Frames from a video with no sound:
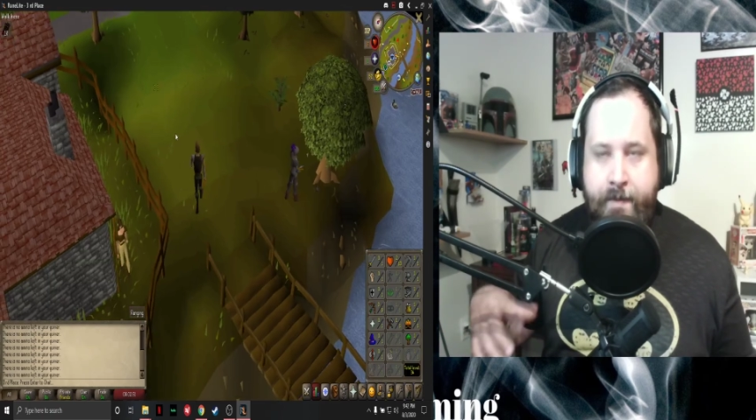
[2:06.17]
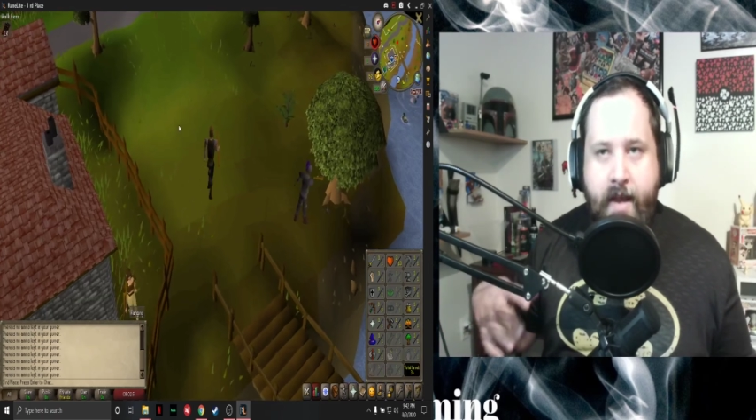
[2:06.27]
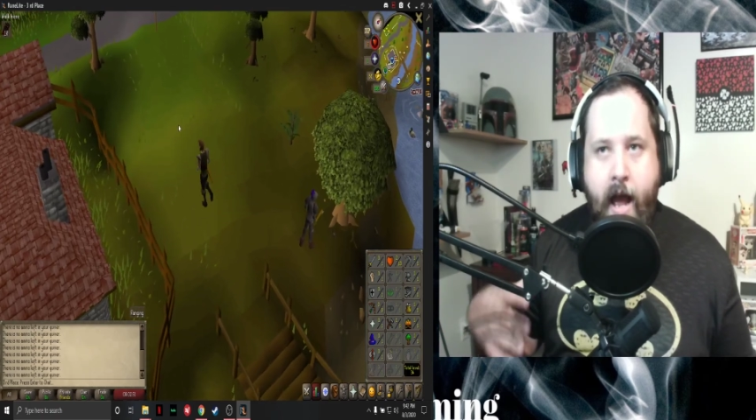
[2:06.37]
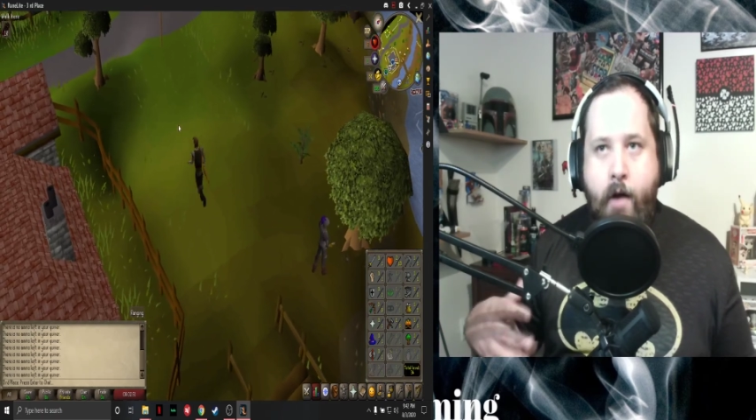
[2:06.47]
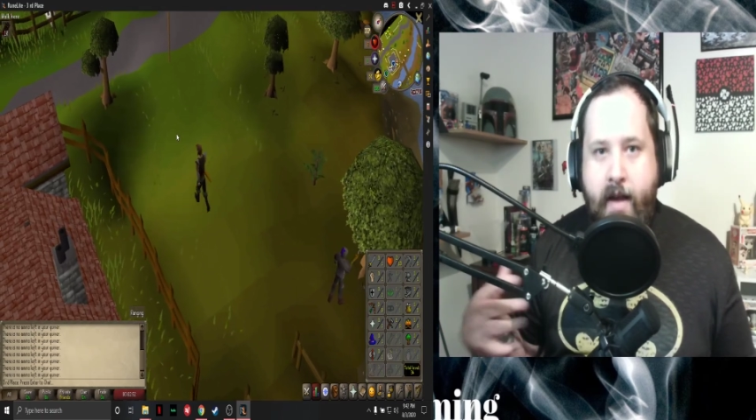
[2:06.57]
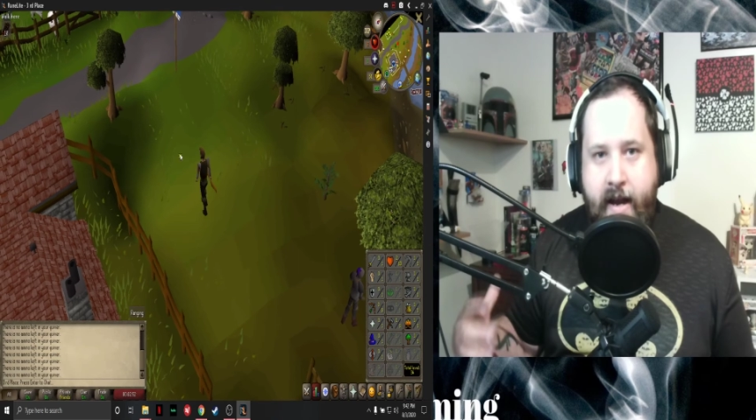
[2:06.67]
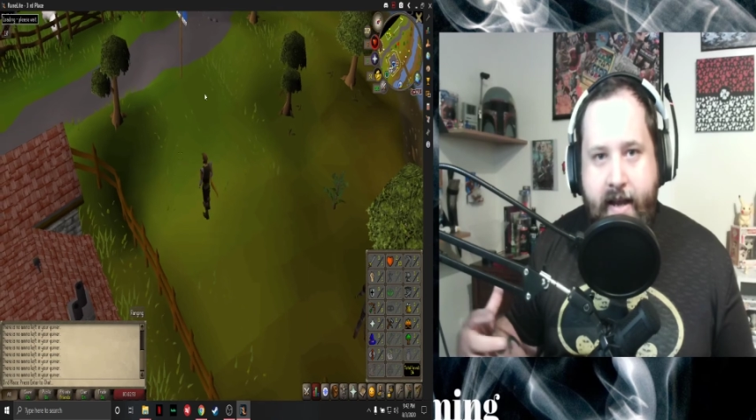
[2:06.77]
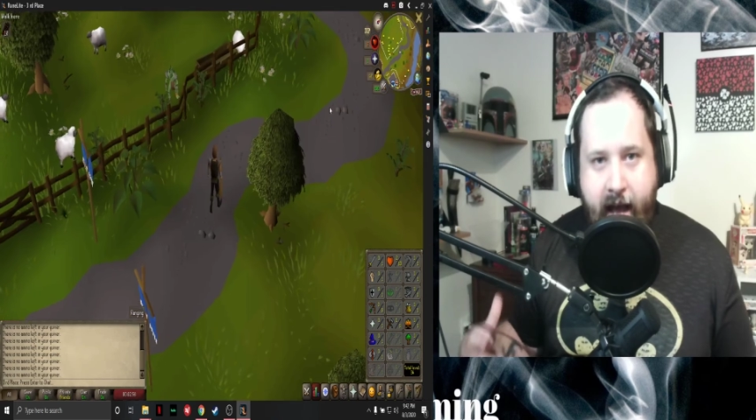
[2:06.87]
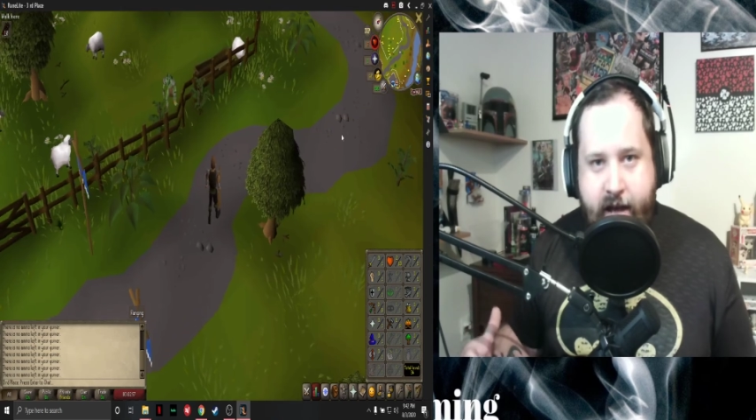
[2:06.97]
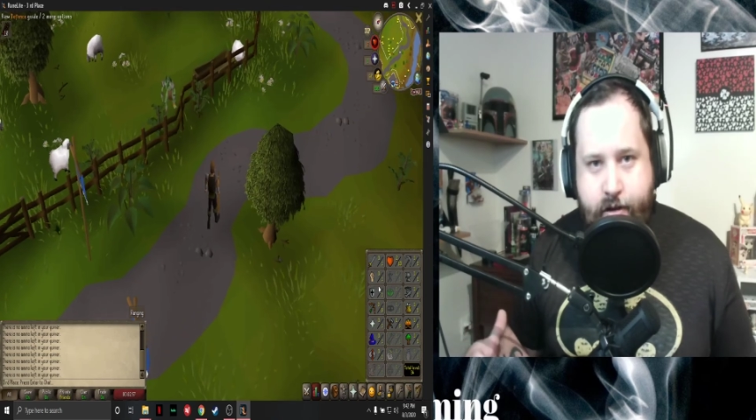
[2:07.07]
how it kind of
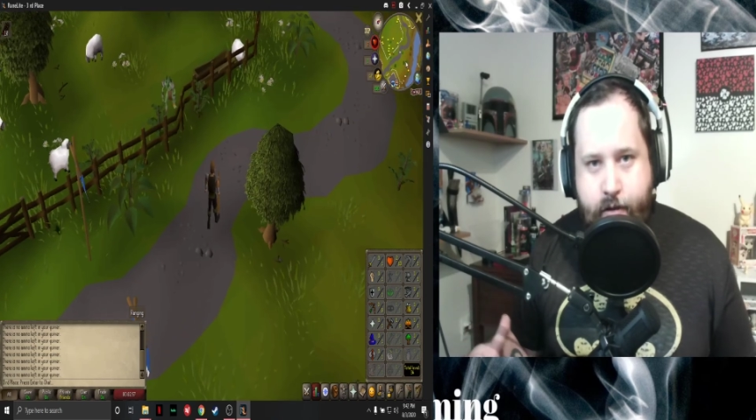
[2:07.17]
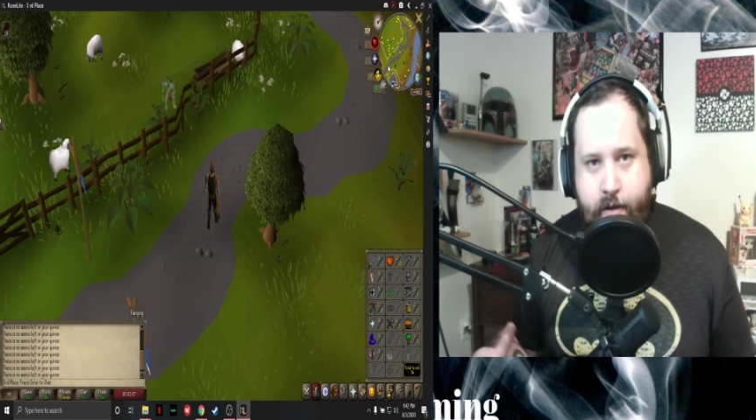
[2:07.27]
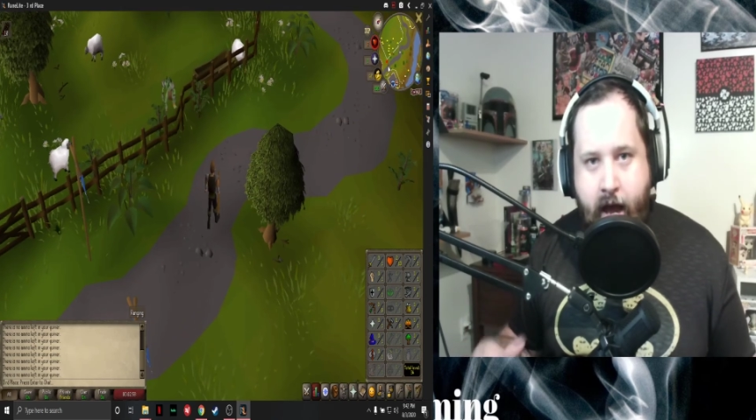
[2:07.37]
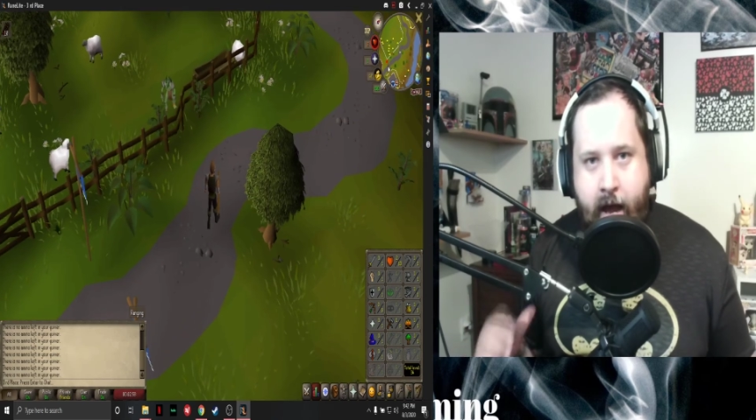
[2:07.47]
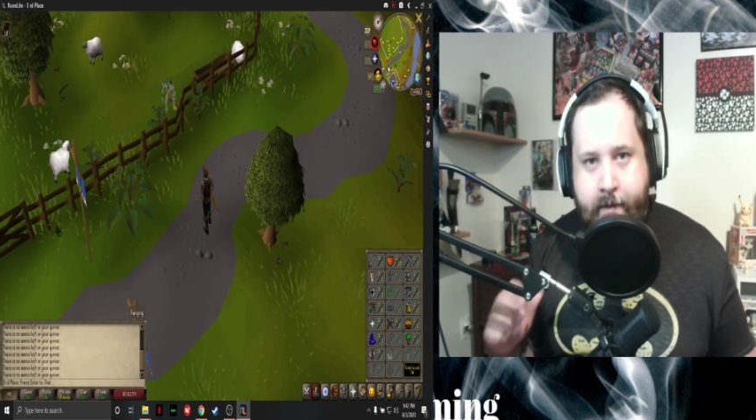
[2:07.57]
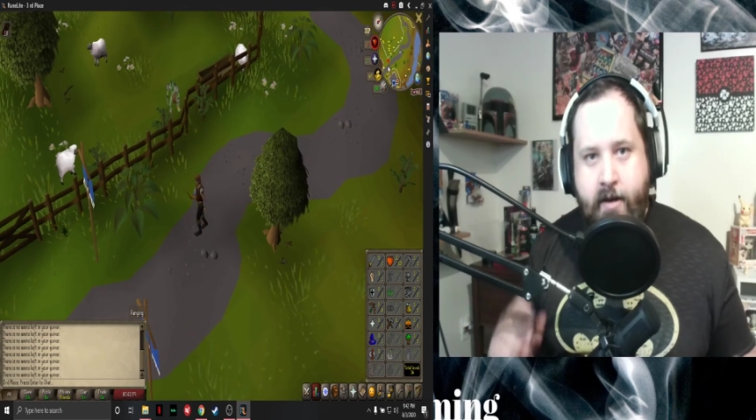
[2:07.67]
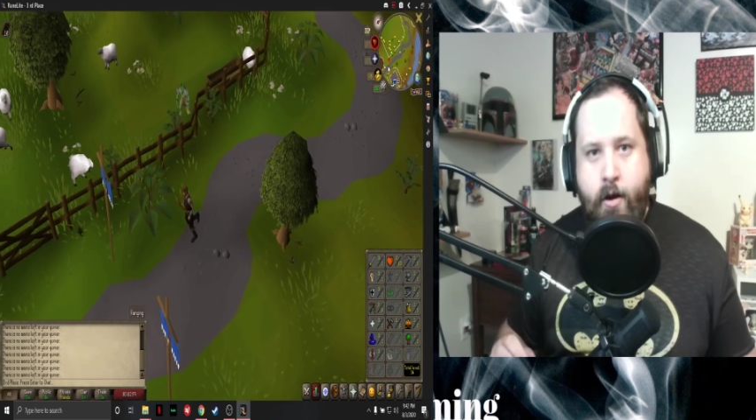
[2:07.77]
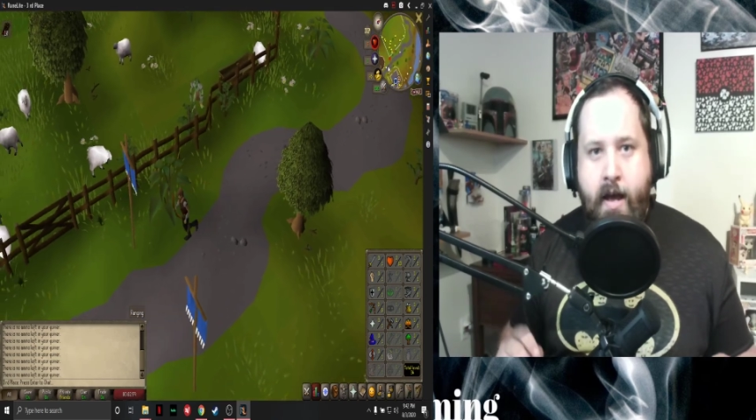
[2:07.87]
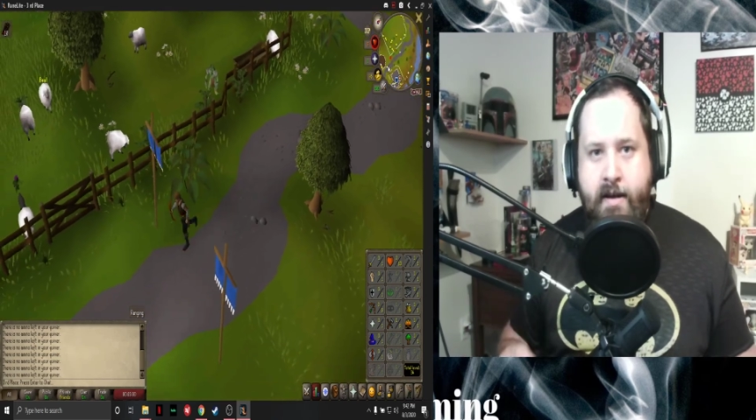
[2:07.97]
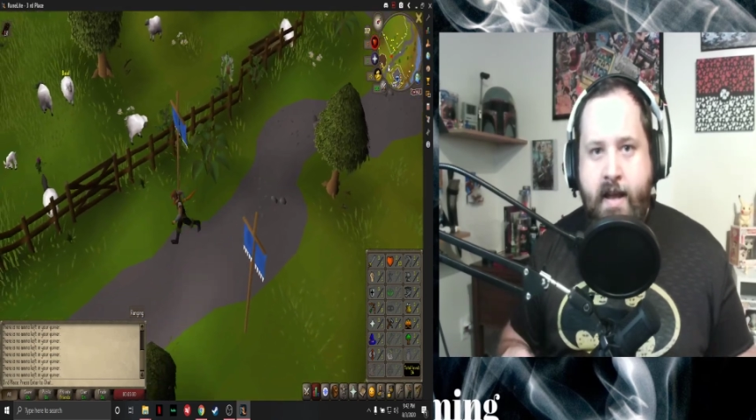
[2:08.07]
guides you through that, I'm going to go
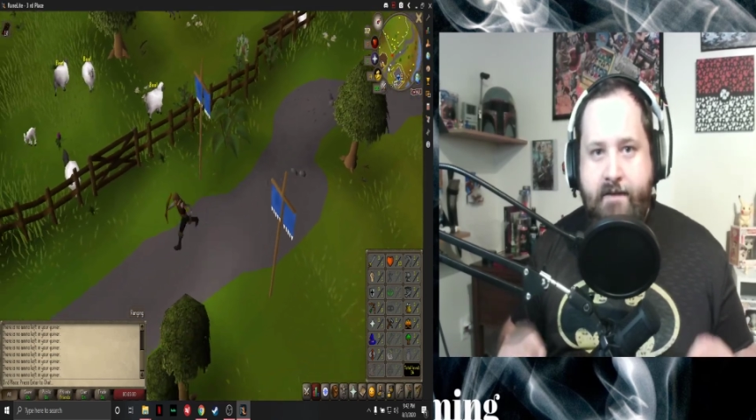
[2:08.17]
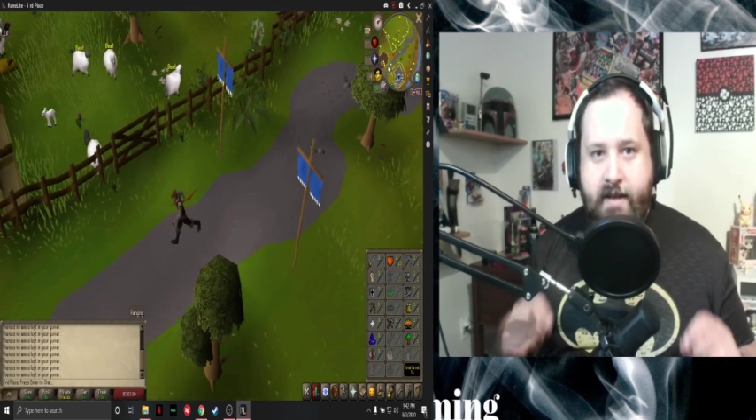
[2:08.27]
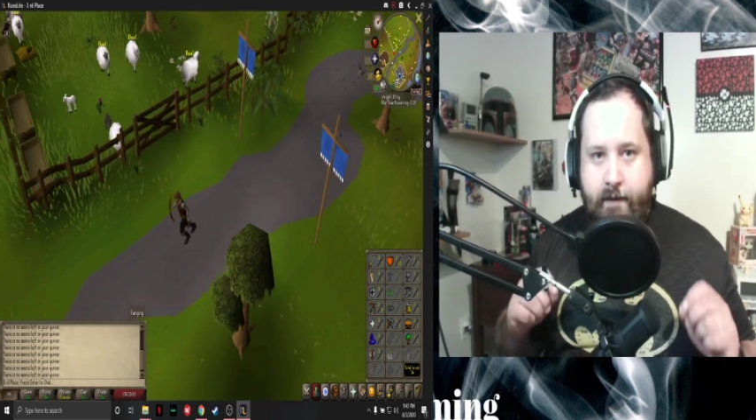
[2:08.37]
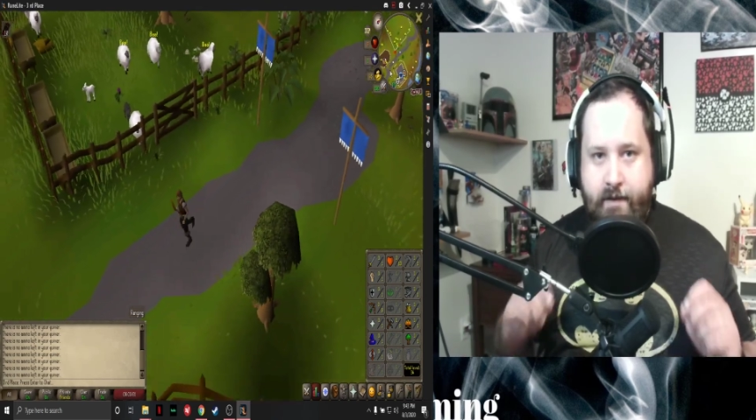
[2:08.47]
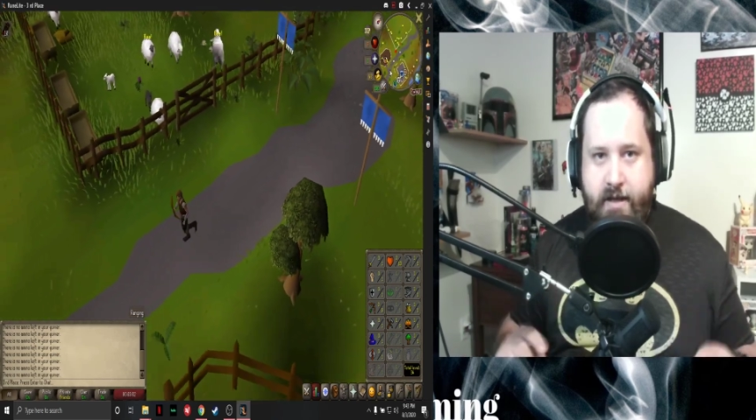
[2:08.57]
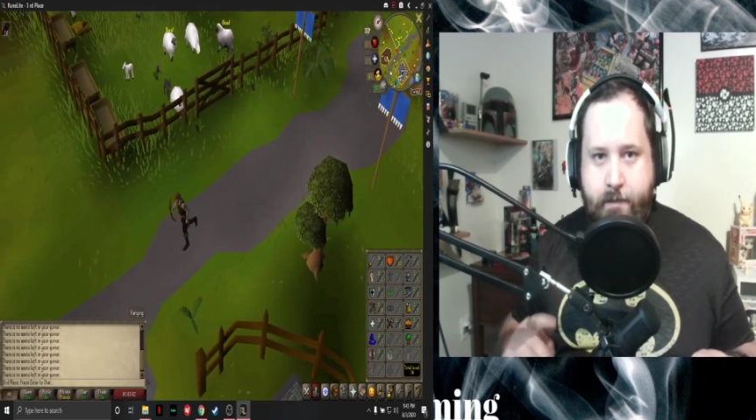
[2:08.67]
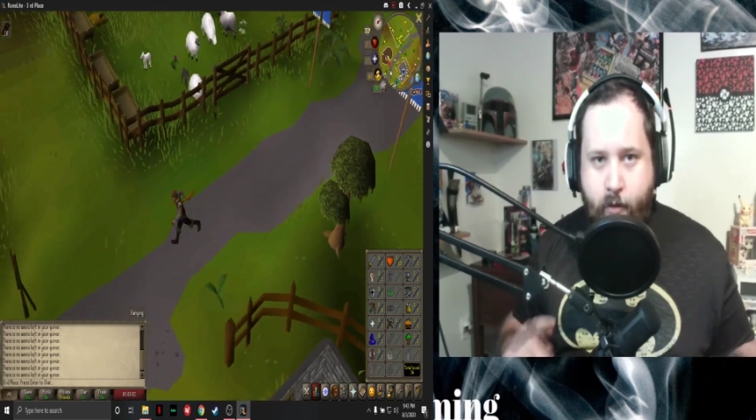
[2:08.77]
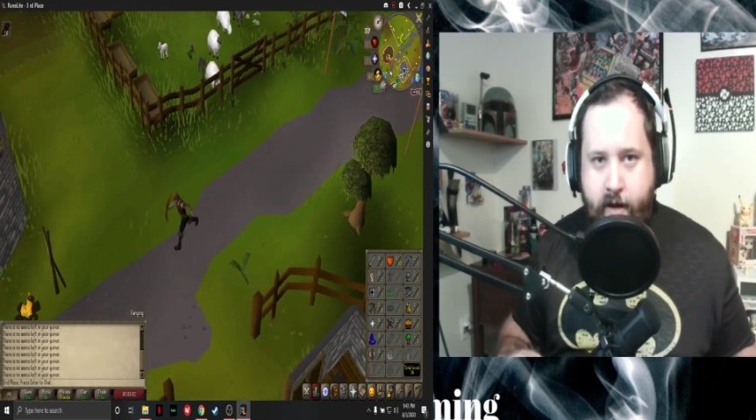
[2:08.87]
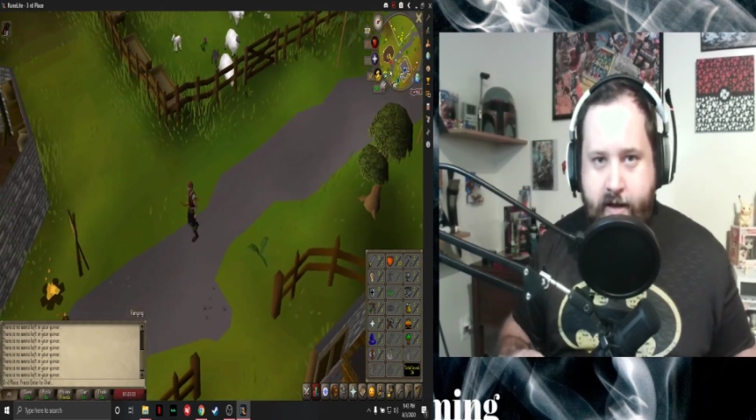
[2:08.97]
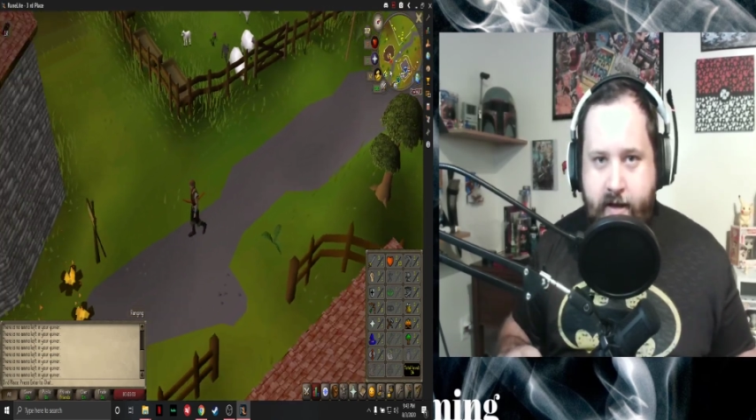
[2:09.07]
ahead and have to give this
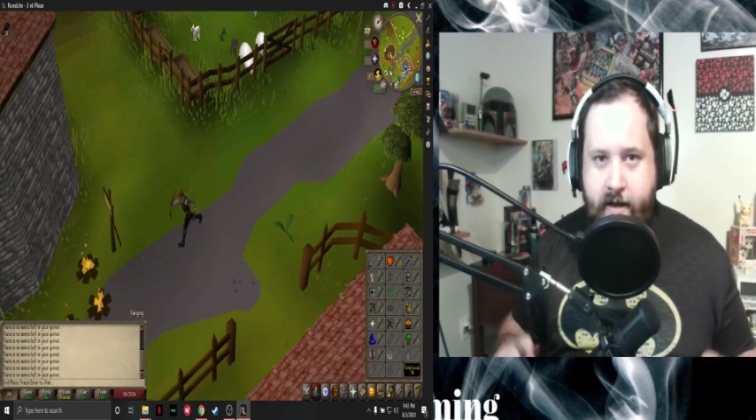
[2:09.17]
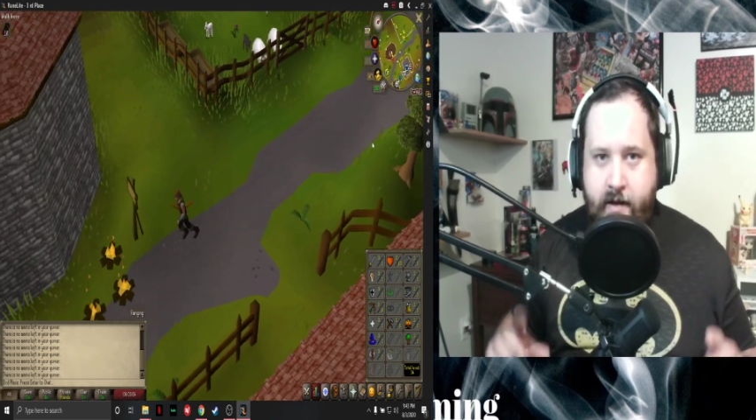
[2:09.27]
point